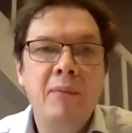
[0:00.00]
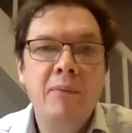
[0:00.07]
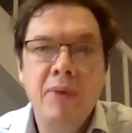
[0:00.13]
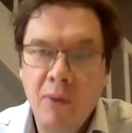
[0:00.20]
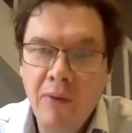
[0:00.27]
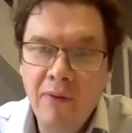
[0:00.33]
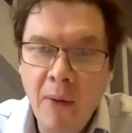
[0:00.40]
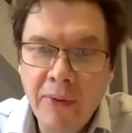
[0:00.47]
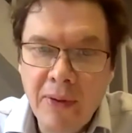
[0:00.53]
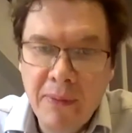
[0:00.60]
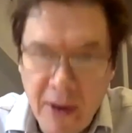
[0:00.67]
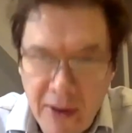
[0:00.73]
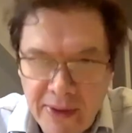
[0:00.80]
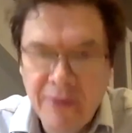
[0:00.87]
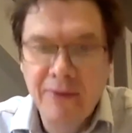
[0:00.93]
But we've
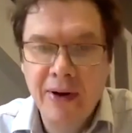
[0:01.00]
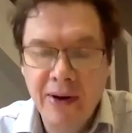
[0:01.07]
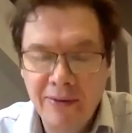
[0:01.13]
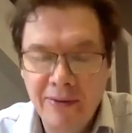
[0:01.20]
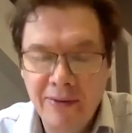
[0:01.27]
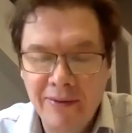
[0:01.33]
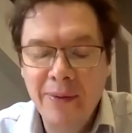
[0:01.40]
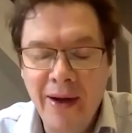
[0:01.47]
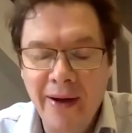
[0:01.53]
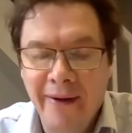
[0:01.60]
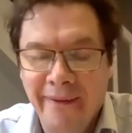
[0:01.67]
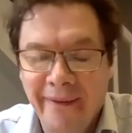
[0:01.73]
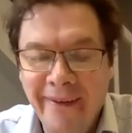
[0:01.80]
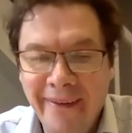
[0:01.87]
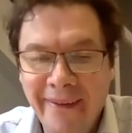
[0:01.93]
optimized it really, really
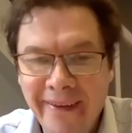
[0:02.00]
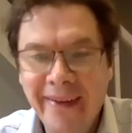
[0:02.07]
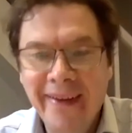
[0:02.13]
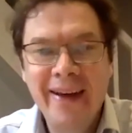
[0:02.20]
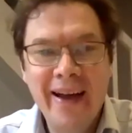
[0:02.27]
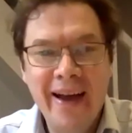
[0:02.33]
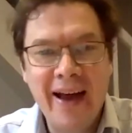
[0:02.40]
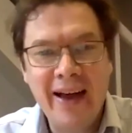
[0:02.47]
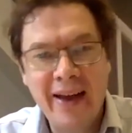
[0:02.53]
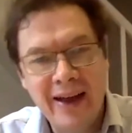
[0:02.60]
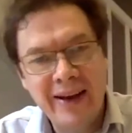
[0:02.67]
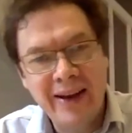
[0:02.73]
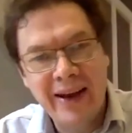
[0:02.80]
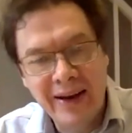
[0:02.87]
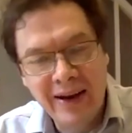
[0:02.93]
well.
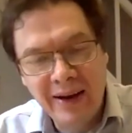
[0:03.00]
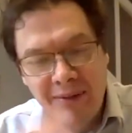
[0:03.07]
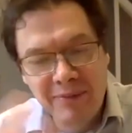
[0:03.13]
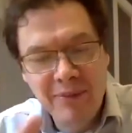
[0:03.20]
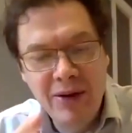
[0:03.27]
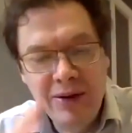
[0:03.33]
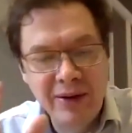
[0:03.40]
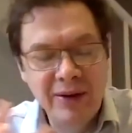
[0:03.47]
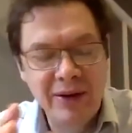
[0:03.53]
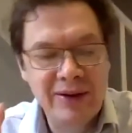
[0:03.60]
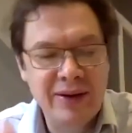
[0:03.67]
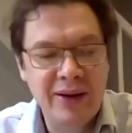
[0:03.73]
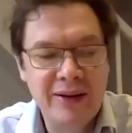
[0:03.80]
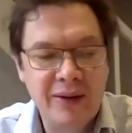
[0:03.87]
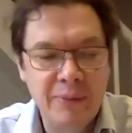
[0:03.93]
And most of
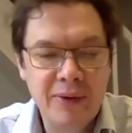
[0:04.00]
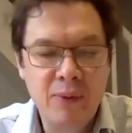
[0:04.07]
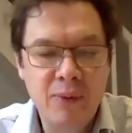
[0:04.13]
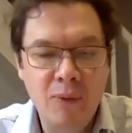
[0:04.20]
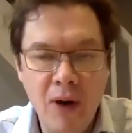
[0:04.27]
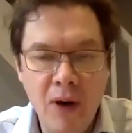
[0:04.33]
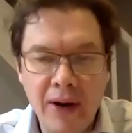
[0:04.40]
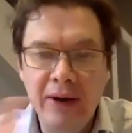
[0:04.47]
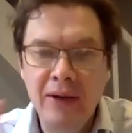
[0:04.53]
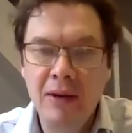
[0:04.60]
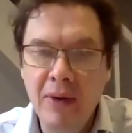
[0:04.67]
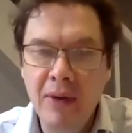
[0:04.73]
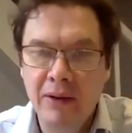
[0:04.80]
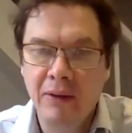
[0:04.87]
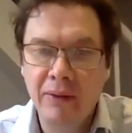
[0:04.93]
these systems work in the
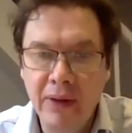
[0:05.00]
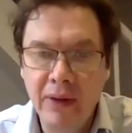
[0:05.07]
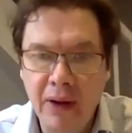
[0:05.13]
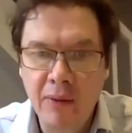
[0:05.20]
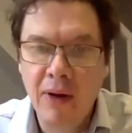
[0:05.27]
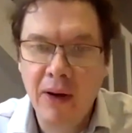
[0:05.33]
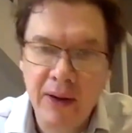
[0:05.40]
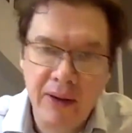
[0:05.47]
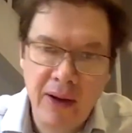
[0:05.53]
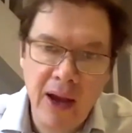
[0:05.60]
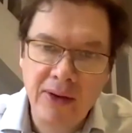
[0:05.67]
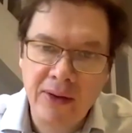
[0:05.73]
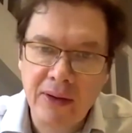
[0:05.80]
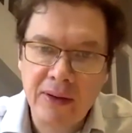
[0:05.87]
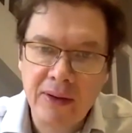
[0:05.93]
middle and they don't work at the
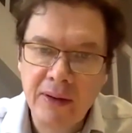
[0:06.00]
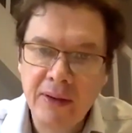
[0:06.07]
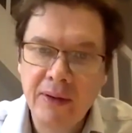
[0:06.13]
edges.